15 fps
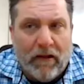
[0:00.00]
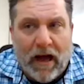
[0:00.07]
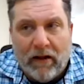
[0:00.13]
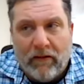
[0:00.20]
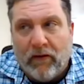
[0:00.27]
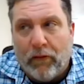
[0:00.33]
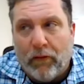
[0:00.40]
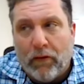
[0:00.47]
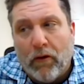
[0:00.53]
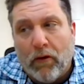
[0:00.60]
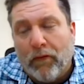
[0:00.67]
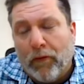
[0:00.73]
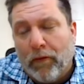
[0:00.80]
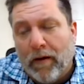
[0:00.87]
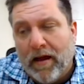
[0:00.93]
lot of
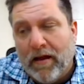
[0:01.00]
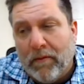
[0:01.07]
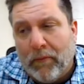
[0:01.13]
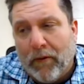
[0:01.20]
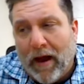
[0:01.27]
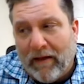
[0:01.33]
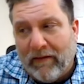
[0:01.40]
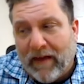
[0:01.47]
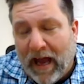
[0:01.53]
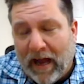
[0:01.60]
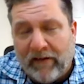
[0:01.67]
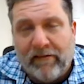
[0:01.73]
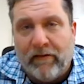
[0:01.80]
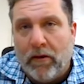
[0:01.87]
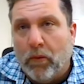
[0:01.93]
turnover, and Nebraska
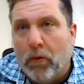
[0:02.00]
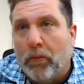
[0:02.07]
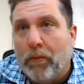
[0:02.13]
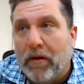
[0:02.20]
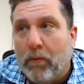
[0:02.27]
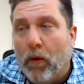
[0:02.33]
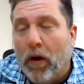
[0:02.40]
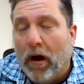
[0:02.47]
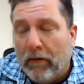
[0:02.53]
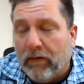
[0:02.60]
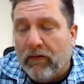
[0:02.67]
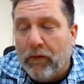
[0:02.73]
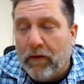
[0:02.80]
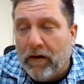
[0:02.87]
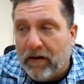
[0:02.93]
actually will be well
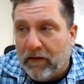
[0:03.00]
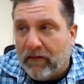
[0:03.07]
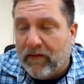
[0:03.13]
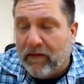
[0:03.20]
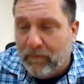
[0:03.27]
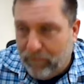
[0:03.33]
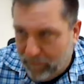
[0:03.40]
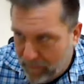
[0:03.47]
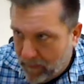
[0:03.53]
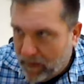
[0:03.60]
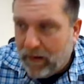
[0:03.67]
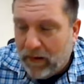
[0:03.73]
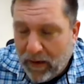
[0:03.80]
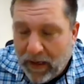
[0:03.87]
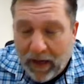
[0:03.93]
suited to,
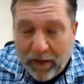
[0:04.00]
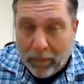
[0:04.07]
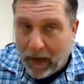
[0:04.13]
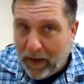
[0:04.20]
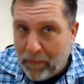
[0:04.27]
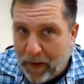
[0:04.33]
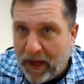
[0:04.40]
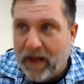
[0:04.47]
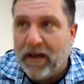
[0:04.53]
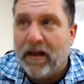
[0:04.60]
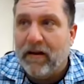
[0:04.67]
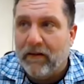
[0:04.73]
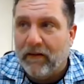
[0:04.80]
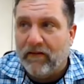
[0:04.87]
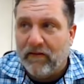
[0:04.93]
in my
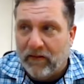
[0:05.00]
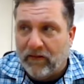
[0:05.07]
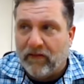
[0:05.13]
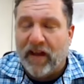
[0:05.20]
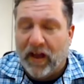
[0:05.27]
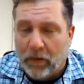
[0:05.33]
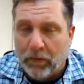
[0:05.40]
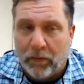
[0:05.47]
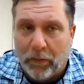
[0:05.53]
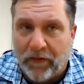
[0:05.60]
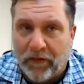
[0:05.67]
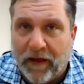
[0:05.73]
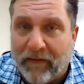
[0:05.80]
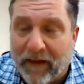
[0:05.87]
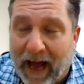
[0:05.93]
opinion, is just stick with what
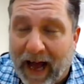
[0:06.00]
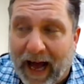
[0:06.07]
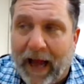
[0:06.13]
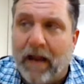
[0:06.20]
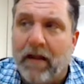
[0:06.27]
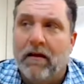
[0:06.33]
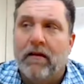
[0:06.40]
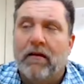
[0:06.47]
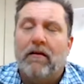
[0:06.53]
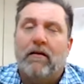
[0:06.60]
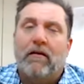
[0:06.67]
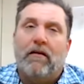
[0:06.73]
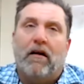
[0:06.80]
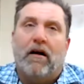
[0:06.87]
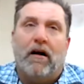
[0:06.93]
they've got,
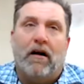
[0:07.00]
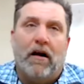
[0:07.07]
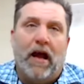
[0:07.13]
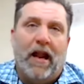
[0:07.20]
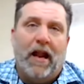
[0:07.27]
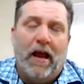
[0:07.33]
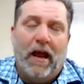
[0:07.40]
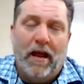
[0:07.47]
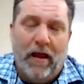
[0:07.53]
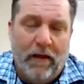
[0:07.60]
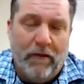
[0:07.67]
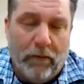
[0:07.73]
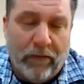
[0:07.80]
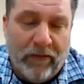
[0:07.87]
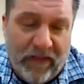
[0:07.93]

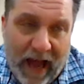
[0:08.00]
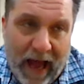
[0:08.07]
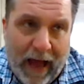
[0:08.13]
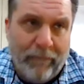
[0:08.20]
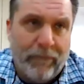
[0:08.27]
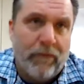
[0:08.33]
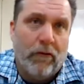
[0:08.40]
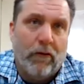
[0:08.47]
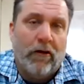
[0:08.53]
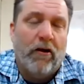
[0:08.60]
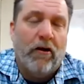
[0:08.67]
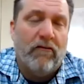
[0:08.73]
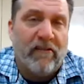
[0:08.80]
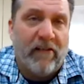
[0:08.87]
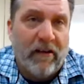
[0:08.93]
and their staff and their
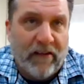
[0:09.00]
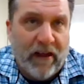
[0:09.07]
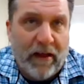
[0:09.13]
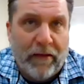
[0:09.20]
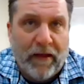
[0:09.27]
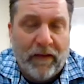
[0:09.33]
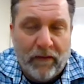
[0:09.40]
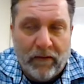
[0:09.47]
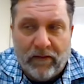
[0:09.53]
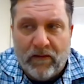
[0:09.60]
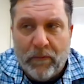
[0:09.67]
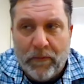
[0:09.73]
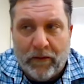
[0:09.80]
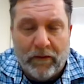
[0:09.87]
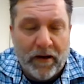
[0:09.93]
coach, because I think the
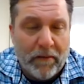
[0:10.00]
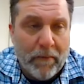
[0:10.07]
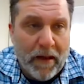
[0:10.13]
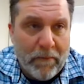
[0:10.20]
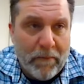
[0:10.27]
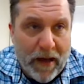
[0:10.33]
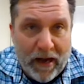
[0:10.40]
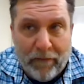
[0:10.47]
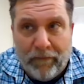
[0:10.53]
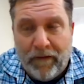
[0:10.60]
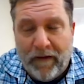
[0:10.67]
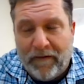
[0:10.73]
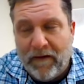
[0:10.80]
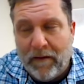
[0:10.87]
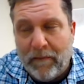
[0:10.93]
stability might
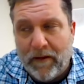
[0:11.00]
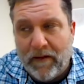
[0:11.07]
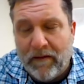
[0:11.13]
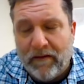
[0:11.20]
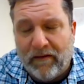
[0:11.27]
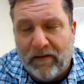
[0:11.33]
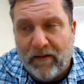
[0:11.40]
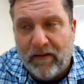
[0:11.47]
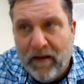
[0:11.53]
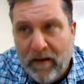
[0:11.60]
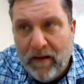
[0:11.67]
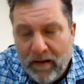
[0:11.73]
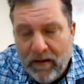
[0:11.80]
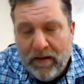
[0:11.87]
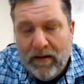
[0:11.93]
benefit them
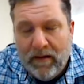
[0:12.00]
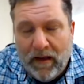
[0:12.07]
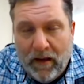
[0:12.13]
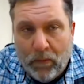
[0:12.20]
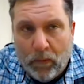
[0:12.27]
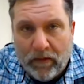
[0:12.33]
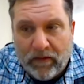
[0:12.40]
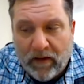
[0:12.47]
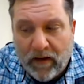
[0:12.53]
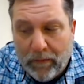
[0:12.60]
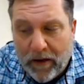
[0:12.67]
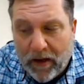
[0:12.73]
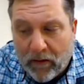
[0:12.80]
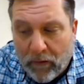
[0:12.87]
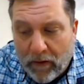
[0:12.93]
in what's going to
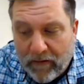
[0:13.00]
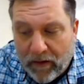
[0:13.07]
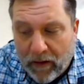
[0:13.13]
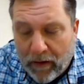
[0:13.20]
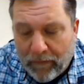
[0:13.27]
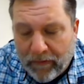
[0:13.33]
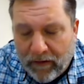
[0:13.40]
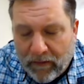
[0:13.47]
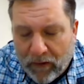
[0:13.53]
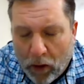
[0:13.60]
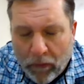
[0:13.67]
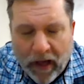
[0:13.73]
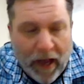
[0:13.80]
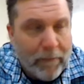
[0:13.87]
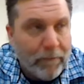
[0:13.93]
be a crazy offseason.
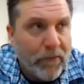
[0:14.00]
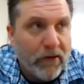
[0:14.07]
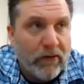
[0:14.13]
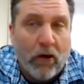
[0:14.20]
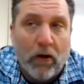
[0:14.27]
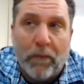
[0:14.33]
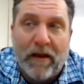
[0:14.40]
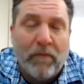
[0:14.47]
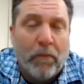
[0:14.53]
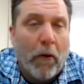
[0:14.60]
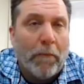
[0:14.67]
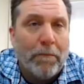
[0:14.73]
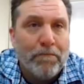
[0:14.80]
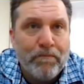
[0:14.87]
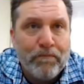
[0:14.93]
Okay, let's go to
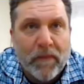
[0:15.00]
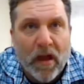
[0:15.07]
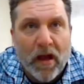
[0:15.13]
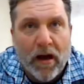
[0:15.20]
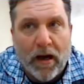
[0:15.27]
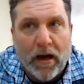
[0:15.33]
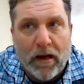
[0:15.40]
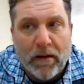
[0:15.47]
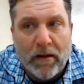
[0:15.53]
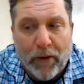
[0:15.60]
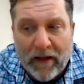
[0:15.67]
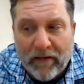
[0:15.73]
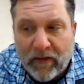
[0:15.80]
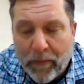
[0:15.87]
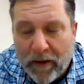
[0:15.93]
baseball.
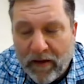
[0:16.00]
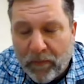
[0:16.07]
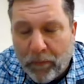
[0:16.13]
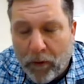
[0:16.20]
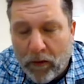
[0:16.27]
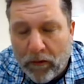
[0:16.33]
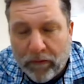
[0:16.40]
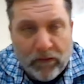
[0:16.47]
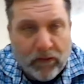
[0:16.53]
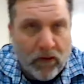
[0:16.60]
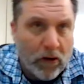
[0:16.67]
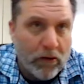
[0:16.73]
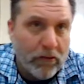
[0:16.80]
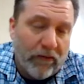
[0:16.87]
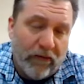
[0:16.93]
Nebraska baseball
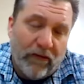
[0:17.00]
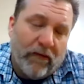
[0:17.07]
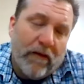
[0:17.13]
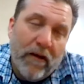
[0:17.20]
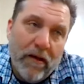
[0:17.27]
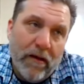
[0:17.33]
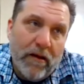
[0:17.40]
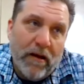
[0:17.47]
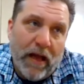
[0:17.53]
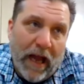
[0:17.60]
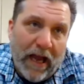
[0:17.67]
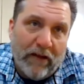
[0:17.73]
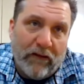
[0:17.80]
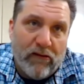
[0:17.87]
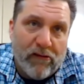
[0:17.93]
starts
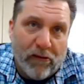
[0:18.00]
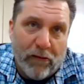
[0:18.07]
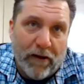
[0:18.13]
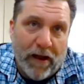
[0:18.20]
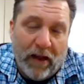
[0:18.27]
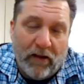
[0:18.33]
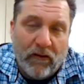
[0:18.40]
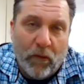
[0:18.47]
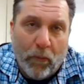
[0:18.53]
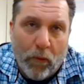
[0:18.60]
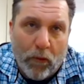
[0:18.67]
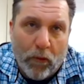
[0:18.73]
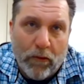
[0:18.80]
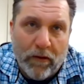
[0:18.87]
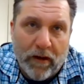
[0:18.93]
its journey
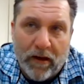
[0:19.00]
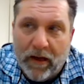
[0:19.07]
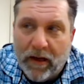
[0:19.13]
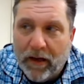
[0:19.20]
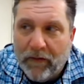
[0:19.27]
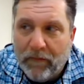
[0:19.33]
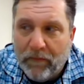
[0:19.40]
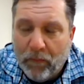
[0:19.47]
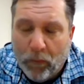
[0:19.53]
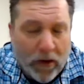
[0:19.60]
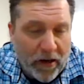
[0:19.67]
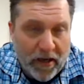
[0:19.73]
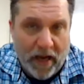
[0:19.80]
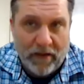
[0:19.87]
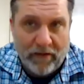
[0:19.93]
toward
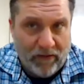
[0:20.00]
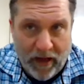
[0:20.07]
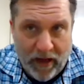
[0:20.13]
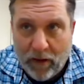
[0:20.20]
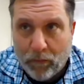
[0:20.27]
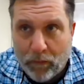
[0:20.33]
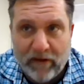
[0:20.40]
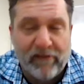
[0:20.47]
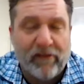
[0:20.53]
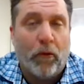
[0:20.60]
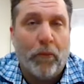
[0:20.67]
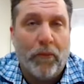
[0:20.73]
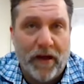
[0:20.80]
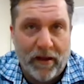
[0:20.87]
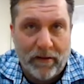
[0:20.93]
what, an NCAA regional
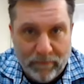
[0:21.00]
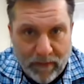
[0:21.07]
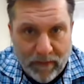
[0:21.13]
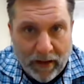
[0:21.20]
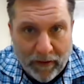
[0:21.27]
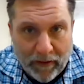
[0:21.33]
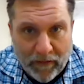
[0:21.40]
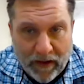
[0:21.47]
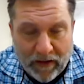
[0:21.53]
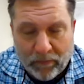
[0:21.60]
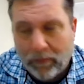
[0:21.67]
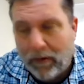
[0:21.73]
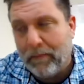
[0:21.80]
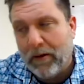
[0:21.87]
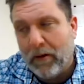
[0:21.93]
bid. I think that's
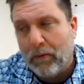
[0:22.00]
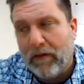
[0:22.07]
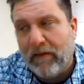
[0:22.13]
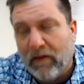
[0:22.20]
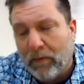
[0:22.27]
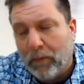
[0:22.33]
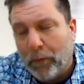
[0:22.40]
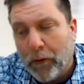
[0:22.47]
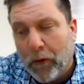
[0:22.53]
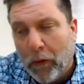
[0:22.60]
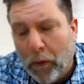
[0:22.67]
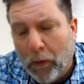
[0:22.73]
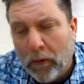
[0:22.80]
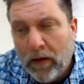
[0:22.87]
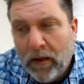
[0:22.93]
probably a reasonable
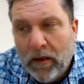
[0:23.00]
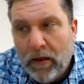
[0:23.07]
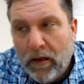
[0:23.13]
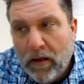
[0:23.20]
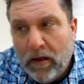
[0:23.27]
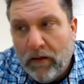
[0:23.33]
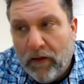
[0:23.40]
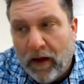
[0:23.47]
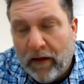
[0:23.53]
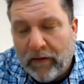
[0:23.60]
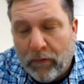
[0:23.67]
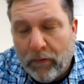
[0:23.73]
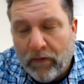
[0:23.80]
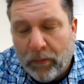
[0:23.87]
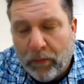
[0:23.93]
goal. The
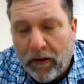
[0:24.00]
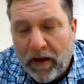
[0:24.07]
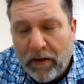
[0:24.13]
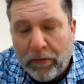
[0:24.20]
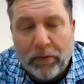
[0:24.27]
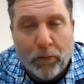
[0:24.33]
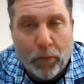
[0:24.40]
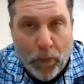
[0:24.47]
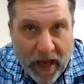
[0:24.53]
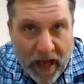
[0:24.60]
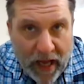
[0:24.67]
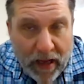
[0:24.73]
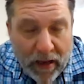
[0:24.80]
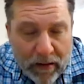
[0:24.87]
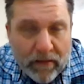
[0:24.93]
Huskers play
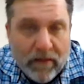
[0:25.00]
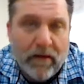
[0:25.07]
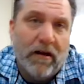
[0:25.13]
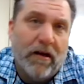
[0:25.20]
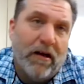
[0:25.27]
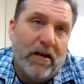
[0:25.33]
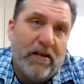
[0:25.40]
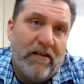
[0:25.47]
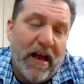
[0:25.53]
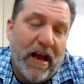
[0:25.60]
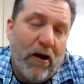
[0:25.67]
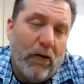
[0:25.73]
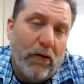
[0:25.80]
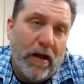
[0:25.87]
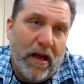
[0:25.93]
3
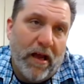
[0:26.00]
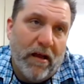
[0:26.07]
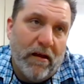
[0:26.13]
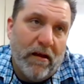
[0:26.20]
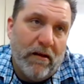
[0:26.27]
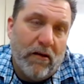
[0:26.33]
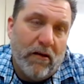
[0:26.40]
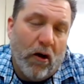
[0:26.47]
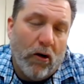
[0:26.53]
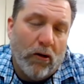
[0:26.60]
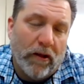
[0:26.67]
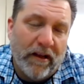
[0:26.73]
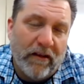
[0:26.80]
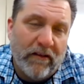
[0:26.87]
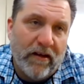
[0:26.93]
down in
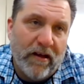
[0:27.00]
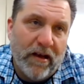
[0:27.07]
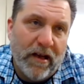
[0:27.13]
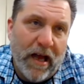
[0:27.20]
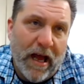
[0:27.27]
Arlington